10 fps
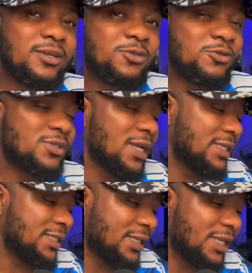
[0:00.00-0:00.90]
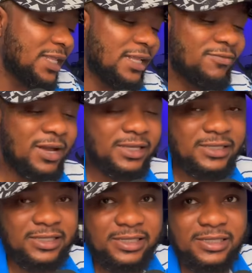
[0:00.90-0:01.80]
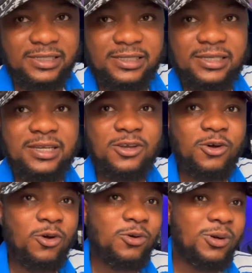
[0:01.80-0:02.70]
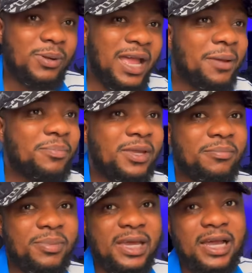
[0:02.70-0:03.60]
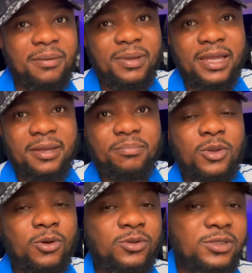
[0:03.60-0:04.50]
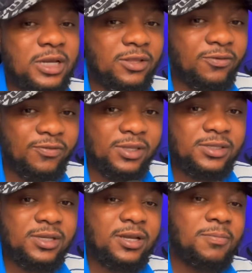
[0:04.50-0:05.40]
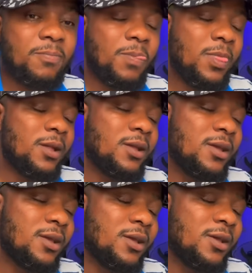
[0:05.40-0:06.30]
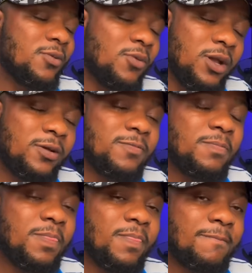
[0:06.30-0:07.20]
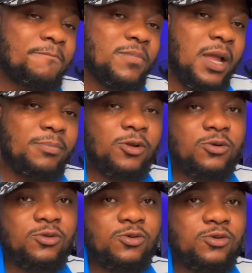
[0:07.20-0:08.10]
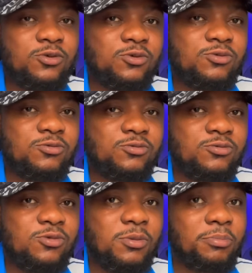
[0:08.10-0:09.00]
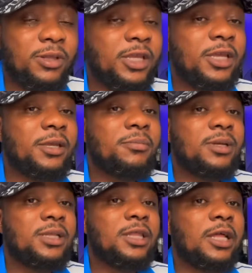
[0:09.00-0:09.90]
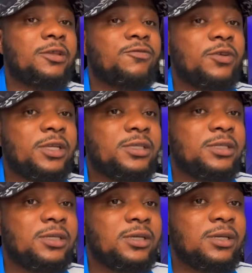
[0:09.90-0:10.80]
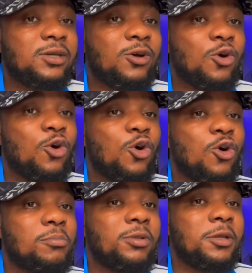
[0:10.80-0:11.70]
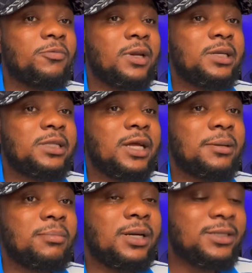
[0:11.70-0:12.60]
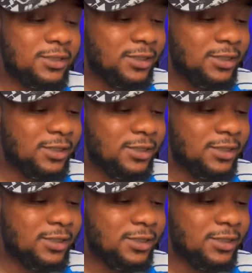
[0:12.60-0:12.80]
to start seeking advices or helping, beg, I beg, help me, all those kind of things. Huh? Well, I'm not going to blame Daddy Freeze or blame Very Dark Man.